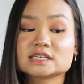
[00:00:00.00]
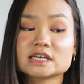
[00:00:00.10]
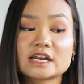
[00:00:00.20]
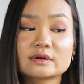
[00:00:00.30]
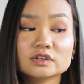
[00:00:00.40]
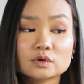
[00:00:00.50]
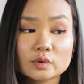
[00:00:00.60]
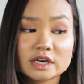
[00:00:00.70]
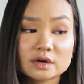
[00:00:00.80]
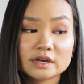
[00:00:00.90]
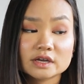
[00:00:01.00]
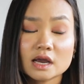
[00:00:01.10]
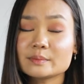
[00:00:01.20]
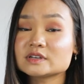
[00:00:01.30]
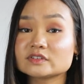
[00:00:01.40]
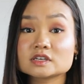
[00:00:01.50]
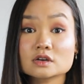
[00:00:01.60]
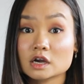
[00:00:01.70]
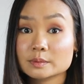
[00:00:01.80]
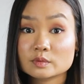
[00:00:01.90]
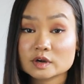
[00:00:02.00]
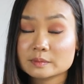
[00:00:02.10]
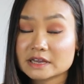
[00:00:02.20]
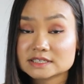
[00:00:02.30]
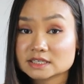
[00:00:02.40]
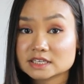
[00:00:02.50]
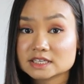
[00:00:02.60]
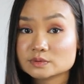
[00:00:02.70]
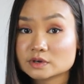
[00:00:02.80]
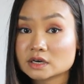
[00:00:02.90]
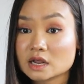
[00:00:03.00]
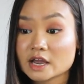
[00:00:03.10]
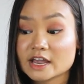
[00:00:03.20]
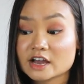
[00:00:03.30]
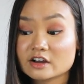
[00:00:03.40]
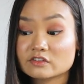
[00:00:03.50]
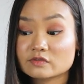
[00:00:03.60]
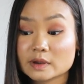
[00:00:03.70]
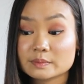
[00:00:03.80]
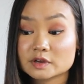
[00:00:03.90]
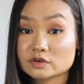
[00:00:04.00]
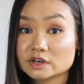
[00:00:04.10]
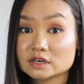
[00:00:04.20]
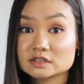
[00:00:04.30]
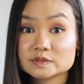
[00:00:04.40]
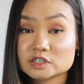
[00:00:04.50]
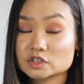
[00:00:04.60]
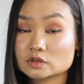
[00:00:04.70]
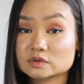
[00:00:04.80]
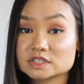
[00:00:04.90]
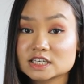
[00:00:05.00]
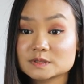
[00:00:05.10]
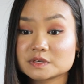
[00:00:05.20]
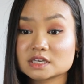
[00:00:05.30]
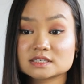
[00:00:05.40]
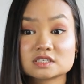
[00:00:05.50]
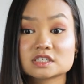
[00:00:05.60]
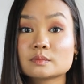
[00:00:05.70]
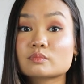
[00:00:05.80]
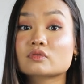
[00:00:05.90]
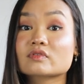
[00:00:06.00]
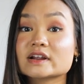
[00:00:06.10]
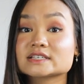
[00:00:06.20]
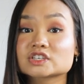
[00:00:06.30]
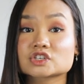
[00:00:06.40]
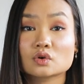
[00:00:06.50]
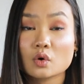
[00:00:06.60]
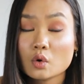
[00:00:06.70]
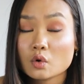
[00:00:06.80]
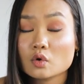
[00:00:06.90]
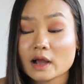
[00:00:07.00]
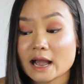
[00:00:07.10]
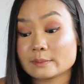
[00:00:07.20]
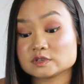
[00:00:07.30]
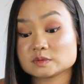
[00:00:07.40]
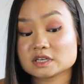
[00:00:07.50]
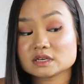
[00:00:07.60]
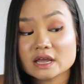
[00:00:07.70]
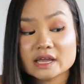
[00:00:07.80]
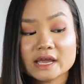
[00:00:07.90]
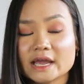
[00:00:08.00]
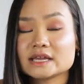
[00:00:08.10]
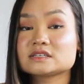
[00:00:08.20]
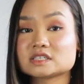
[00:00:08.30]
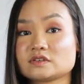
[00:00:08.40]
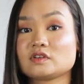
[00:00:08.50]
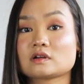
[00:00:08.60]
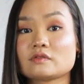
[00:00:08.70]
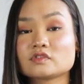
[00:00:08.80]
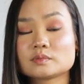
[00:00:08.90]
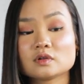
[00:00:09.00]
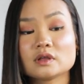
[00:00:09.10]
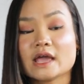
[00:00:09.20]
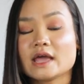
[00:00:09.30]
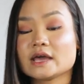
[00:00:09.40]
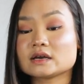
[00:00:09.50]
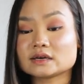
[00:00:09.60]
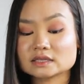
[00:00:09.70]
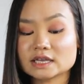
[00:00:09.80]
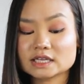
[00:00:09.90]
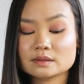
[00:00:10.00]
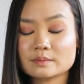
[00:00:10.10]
tighter on the groin area. I'm definitely not gonna be wearing pants like this when I have my period, especially in those days, because it just compresses your whole abdomen and doesn't feel comfortable. And unlike the